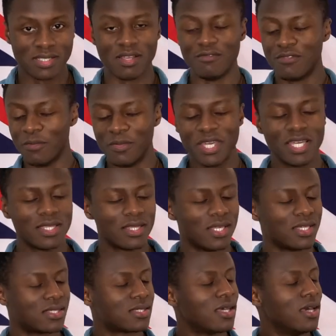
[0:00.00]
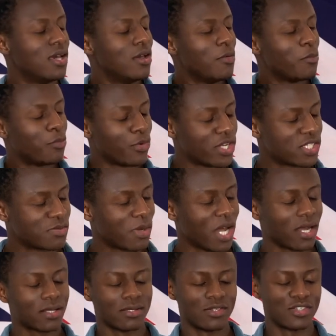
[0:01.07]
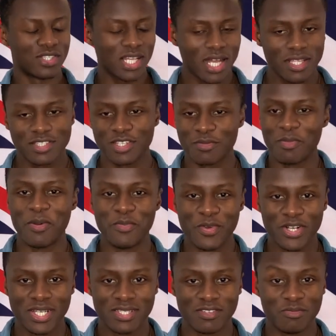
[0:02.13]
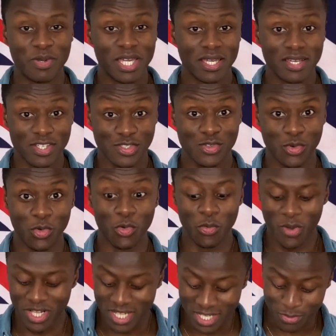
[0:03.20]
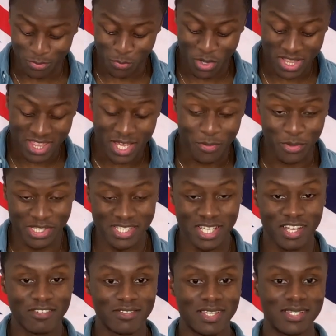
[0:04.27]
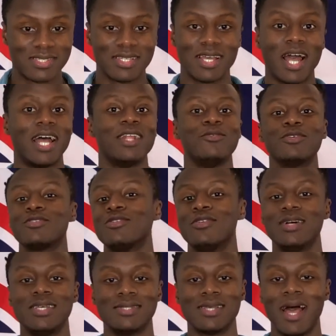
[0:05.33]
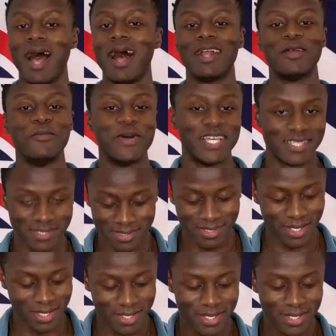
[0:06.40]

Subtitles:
And for me, this brings back nostalgic memories of being at school when they would serve this, and it was always an amazing day.